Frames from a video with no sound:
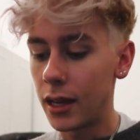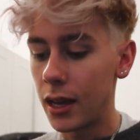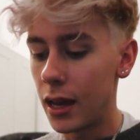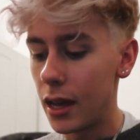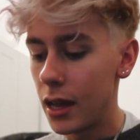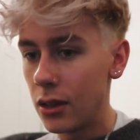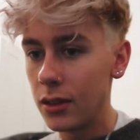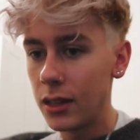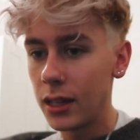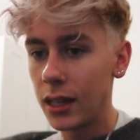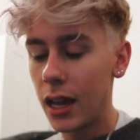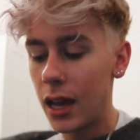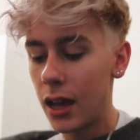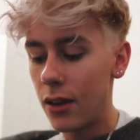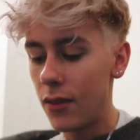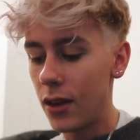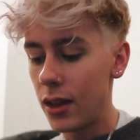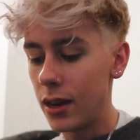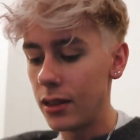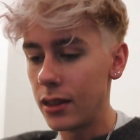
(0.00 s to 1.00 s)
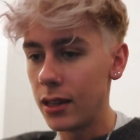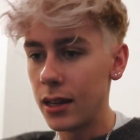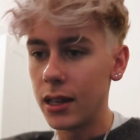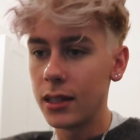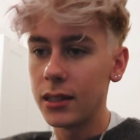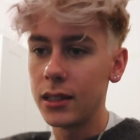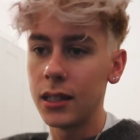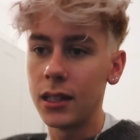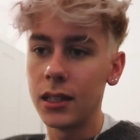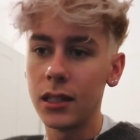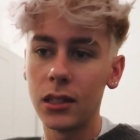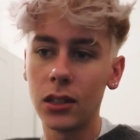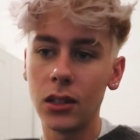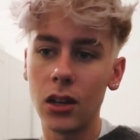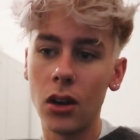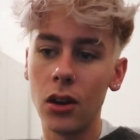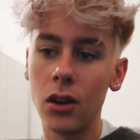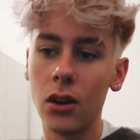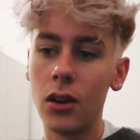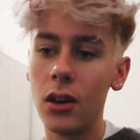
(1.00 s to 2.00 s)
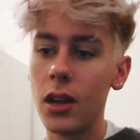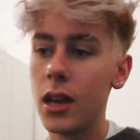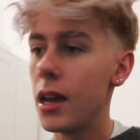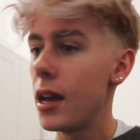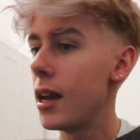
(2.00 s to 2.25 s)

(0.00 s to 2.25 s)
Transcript: that. Don't think I have anything else that needs to go